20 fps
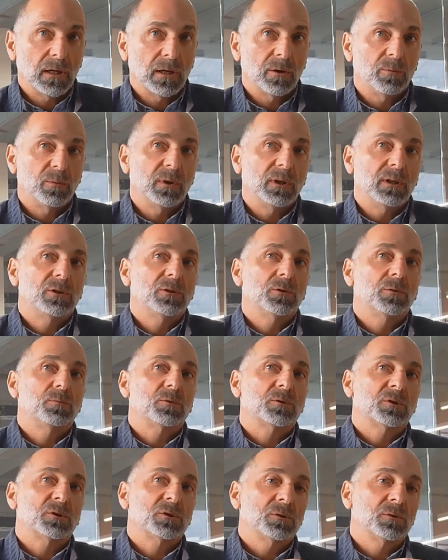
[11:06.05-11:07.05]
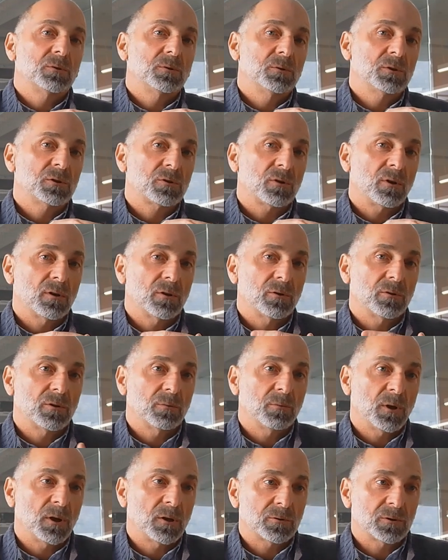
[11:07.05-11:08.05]
We need to pursue stronger
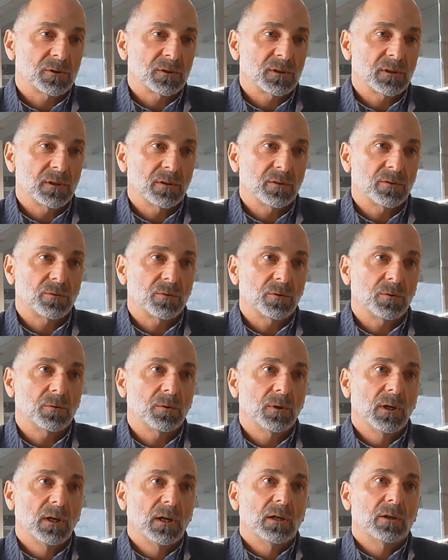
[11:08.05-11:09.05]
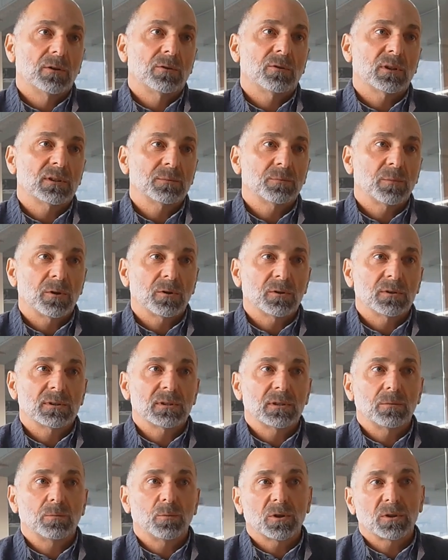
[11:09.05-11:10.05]
democracy through
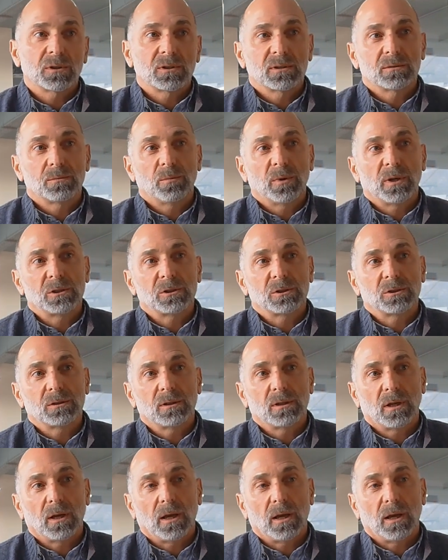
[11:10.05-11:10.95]
transparency, participation,